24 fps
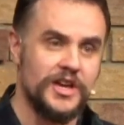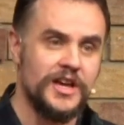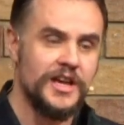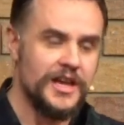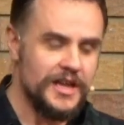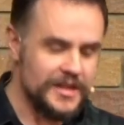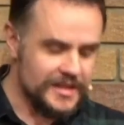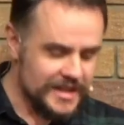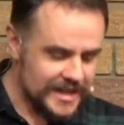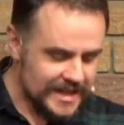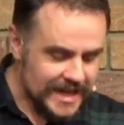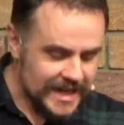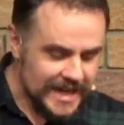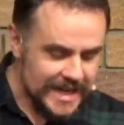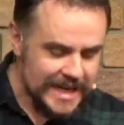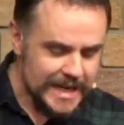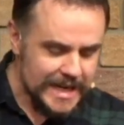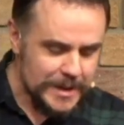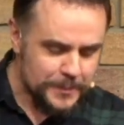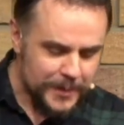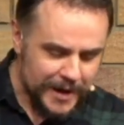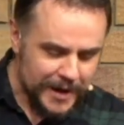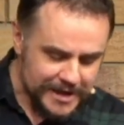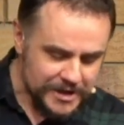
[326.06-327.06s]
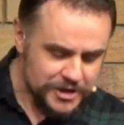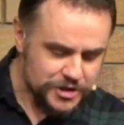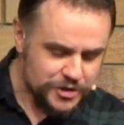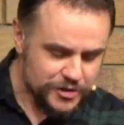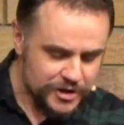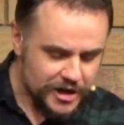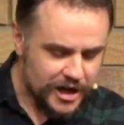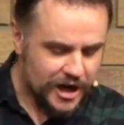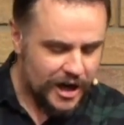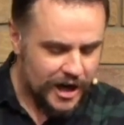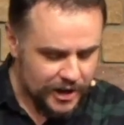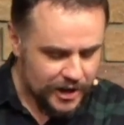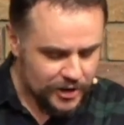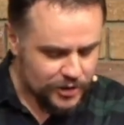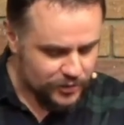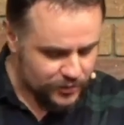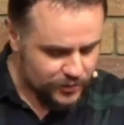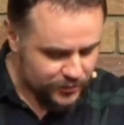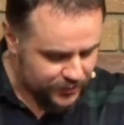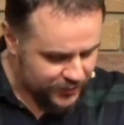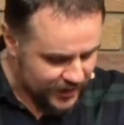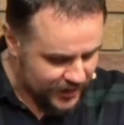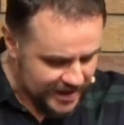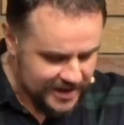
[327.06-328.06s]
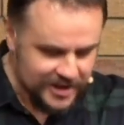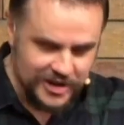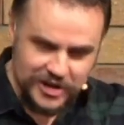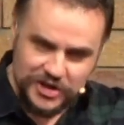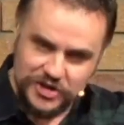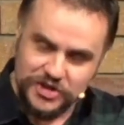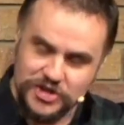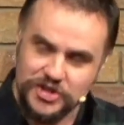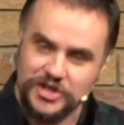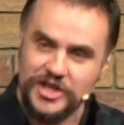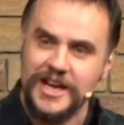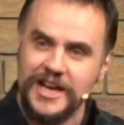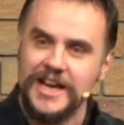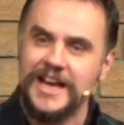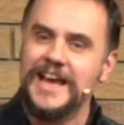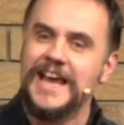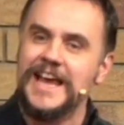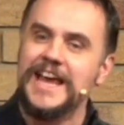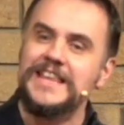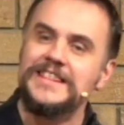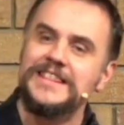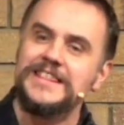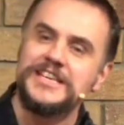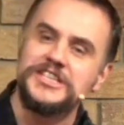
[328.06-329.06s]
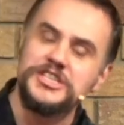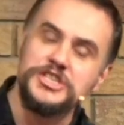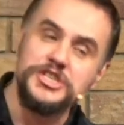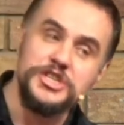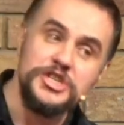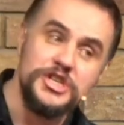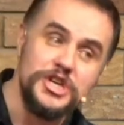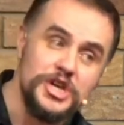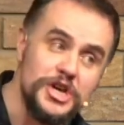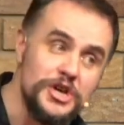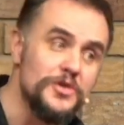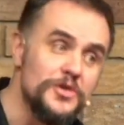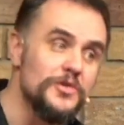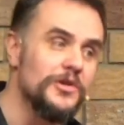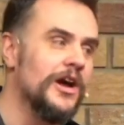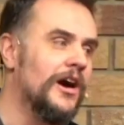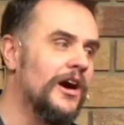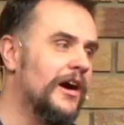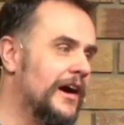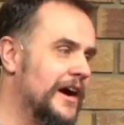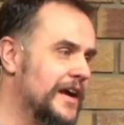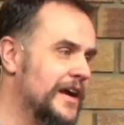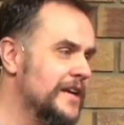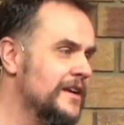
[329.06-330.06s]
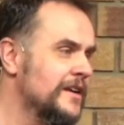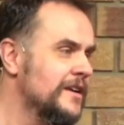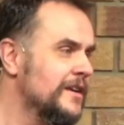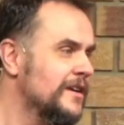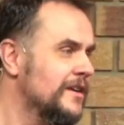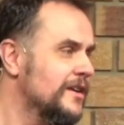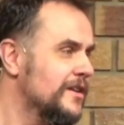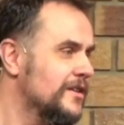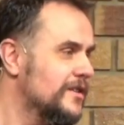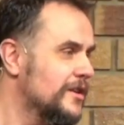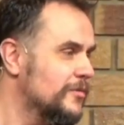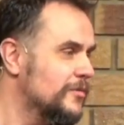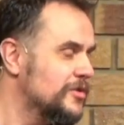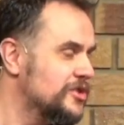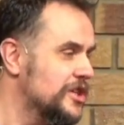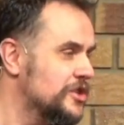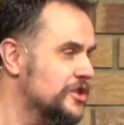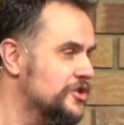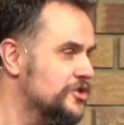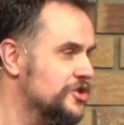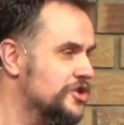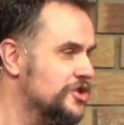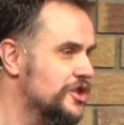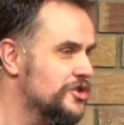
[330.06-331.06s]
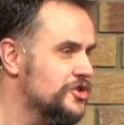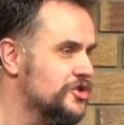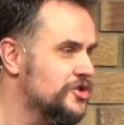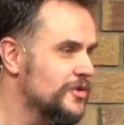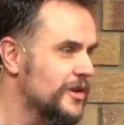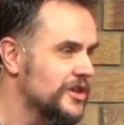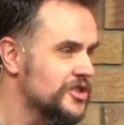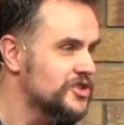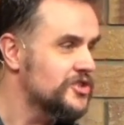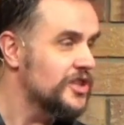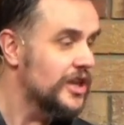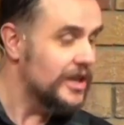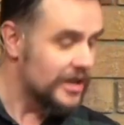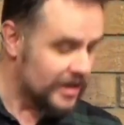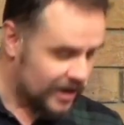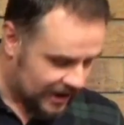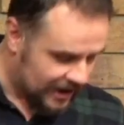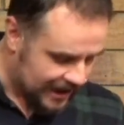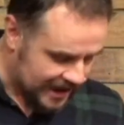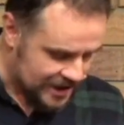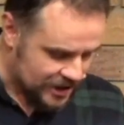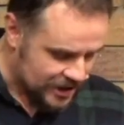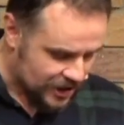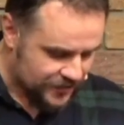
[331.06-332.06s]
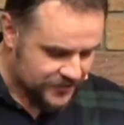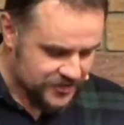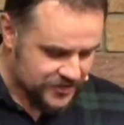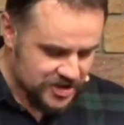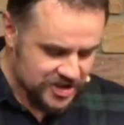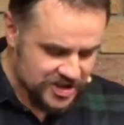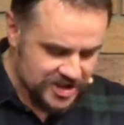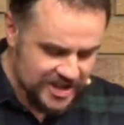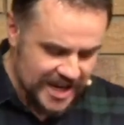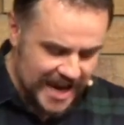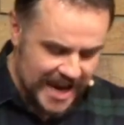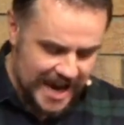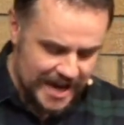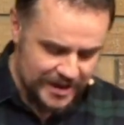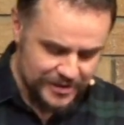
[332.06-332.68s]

the key patriarchal figures in this new line that was introduced to us, the line of Seth.